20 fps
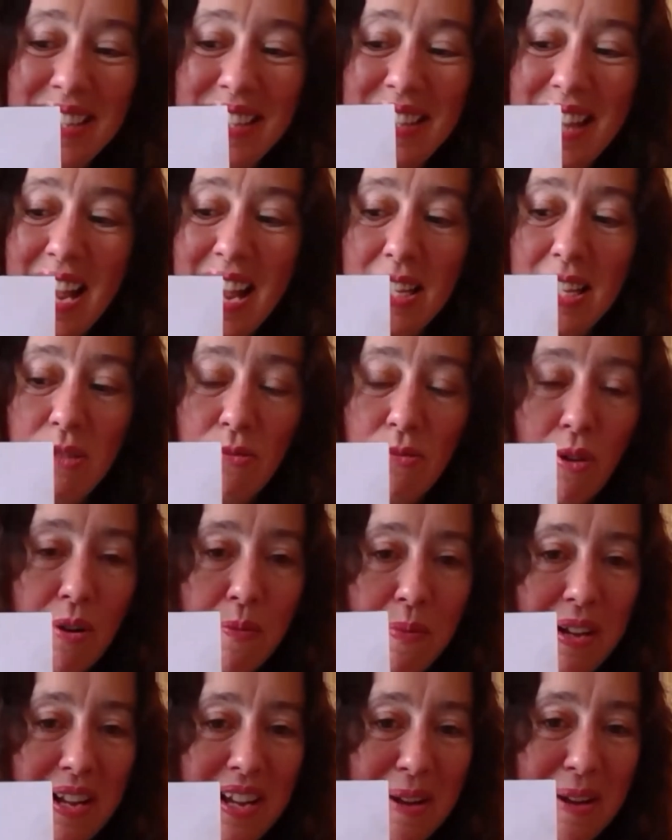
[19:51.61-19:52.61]
That's right,
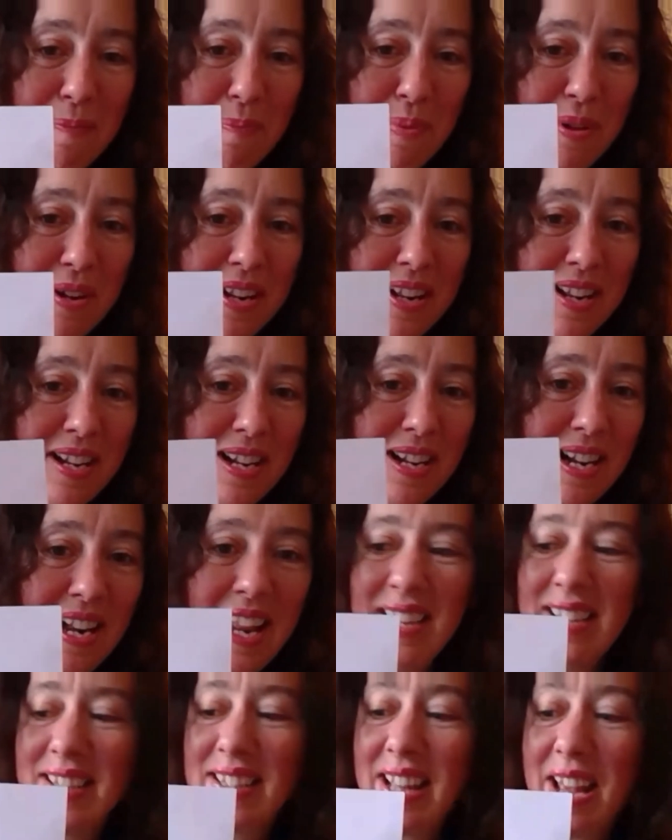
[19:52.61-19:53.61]
we're going to put it in a
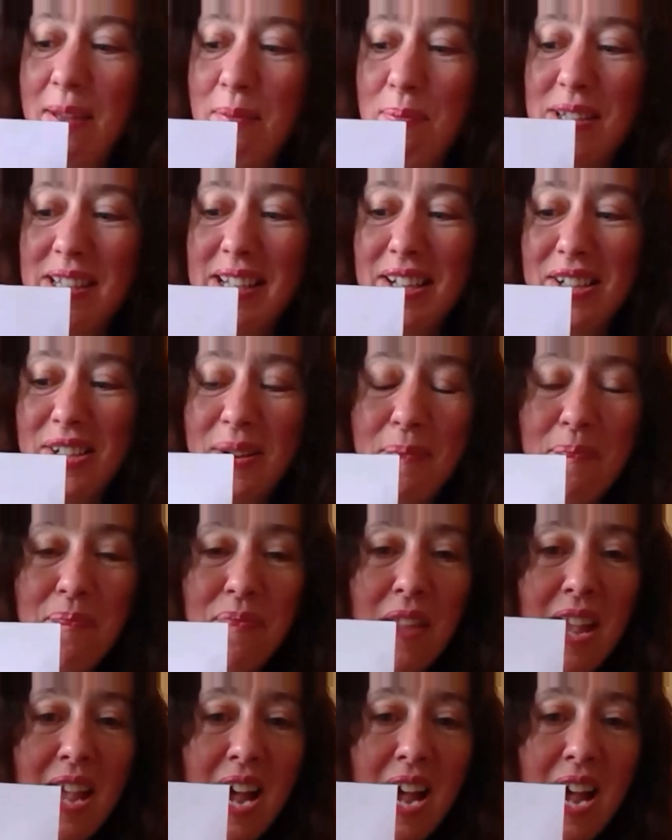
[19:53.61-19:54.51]
landscape position,